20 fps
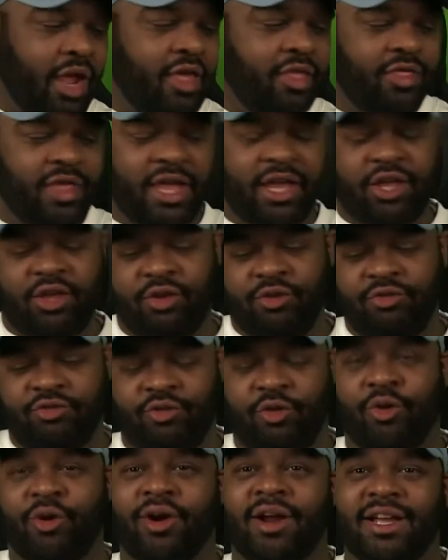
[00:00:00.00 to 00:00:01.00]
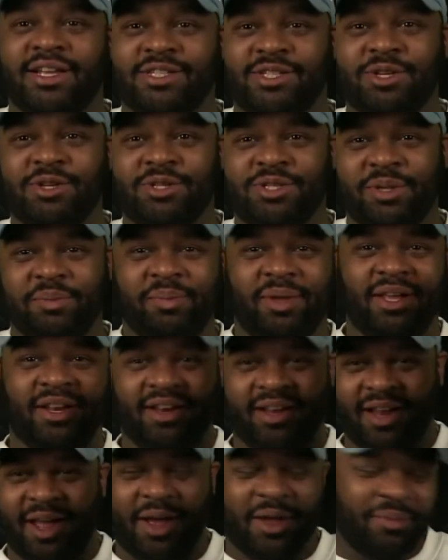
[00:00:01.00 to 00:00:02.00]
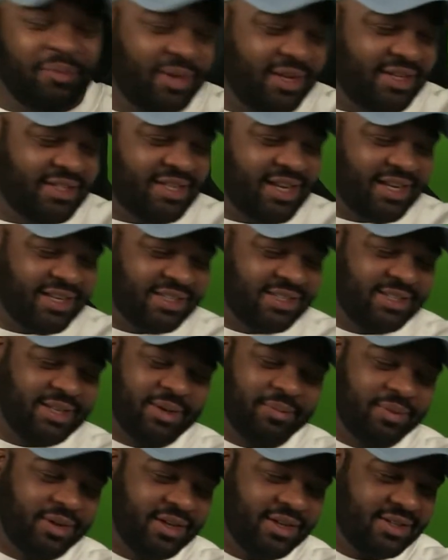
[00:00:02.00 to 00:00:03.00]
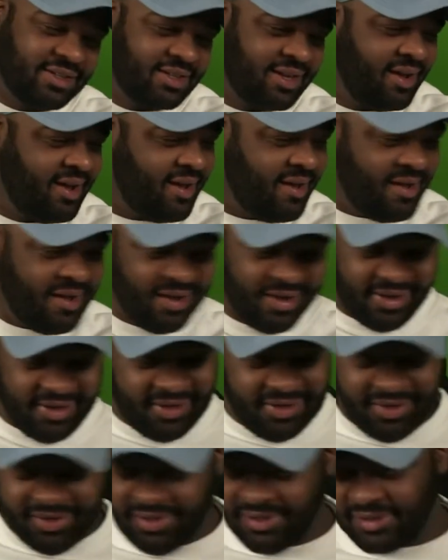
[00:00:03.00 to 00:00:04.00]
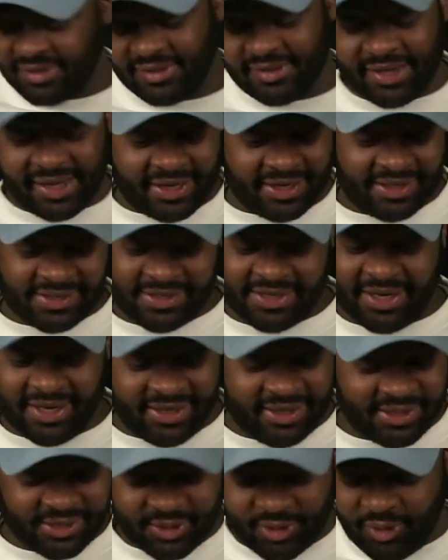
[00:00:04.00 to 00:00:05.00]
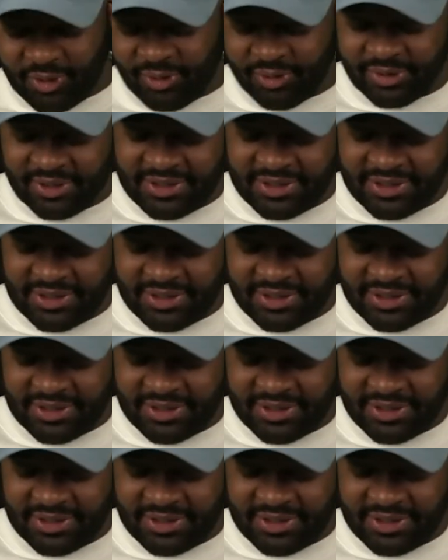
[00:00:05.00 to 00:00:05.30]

Thank you for excusing me and allowing me to take a sip, because this cold